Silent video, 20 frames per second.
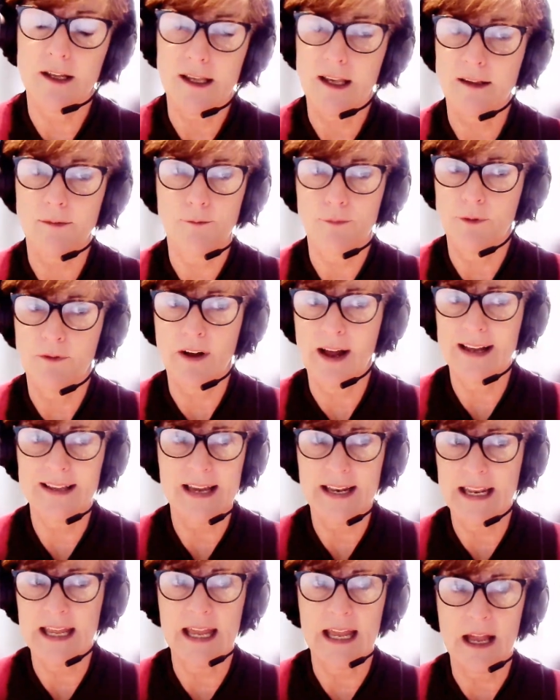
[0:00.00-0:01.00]
So it doesn't
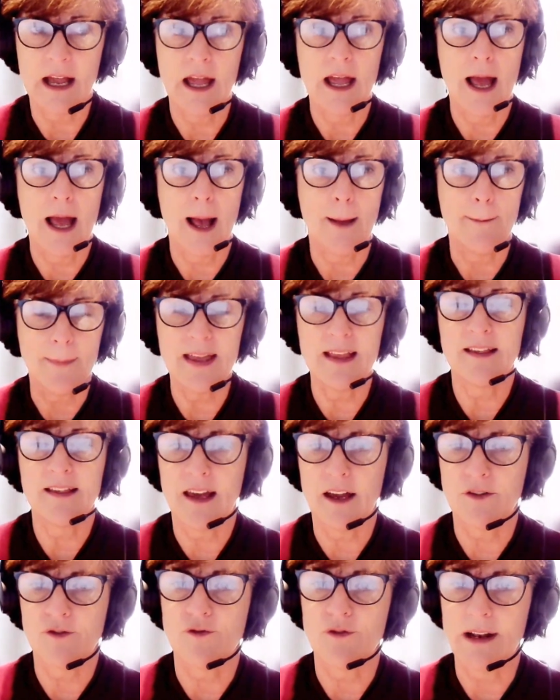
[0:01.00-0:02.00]
provide any
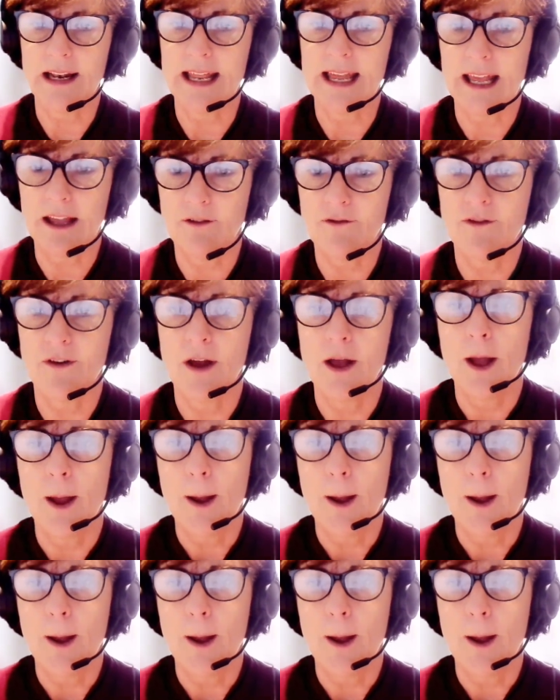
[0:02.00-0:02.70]
immediate relief,